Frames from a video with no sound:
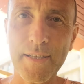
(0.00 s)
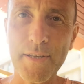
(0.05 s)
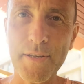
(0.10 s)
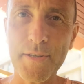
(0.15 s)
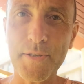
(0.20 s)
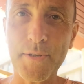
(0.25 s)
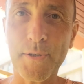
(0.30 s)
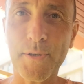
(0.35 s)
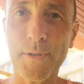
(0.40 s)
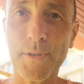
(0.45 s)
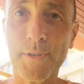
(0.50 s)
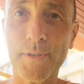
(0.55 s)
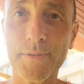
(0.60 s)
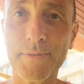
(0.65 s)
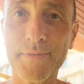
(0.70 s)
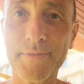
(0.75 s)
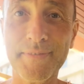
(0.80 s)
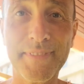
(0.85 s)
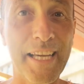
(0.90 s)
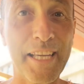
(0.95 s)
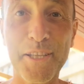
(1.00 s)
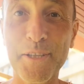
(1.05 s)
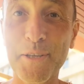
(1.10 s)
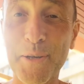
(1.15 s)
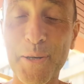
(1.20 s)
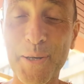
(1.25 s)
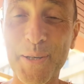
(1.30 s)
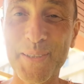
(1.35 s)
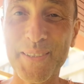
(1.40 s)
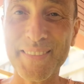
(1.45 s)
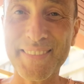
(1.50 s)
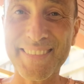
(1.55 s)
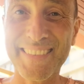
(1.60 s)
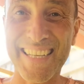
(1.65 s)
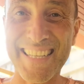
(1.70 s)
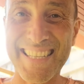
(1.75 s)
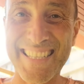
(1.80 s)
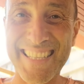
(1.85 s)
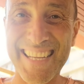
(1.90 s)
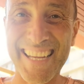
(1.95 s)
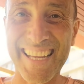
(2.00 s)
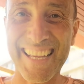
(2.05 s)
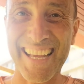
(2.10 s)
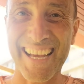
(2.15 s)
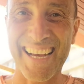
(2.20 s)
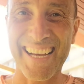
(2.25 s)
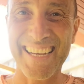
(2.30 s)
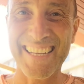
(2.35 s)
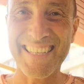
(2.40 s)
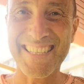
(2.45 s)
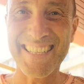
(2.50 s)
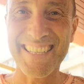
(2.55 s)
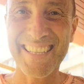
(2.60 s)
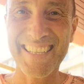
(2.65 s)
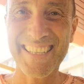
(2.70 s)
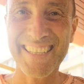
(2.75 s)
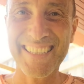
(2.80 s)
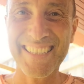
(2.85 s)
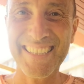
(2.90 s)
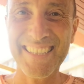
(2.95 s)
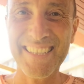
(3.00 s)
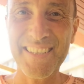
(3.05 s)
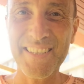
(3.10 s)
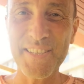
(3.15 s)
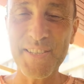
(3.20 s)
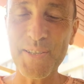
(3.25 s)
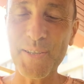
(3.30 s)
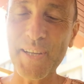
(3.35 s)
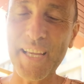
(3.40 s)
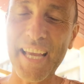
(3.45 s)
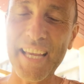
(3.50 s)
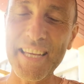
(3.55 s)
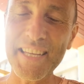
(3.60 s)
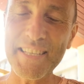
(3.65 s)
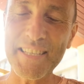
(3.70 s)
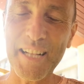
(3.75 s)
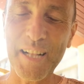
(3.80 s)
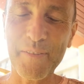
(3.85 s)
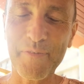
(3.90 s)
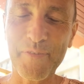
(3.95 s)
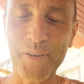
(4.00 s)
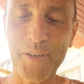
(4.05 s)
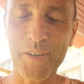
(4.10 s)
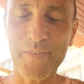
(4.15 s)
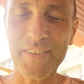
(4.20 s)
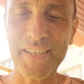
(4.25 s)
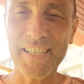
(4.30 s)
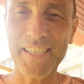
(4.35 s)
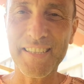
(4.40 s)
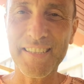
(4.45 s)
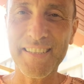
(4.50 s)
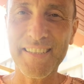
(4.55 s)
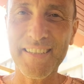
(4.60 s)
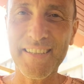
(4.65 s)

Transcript: So there you go. That's it, guys. So get yourself over